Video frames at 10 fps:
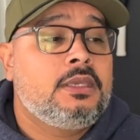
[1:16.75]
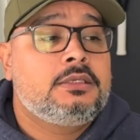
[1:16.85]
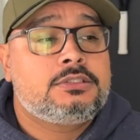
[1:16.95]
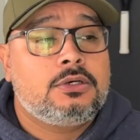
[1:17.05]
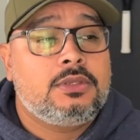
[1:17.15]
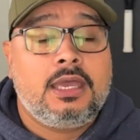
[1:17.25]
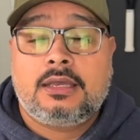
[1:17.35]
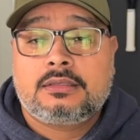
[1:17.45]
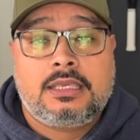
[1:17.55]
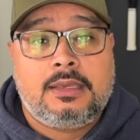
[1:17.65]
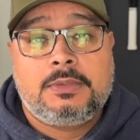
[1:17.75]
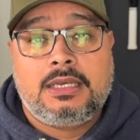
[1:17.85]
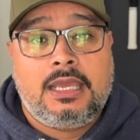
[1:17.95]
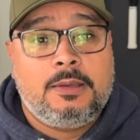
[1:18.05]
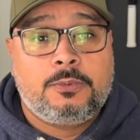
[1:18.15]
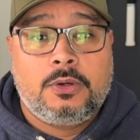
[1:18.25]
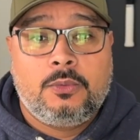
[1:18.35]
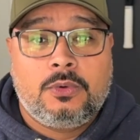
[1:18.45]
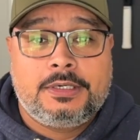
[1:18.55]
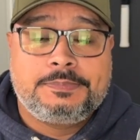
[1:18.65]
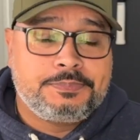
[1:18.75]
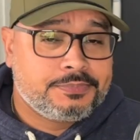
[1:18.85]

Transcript: So yeah, came in at 8.1.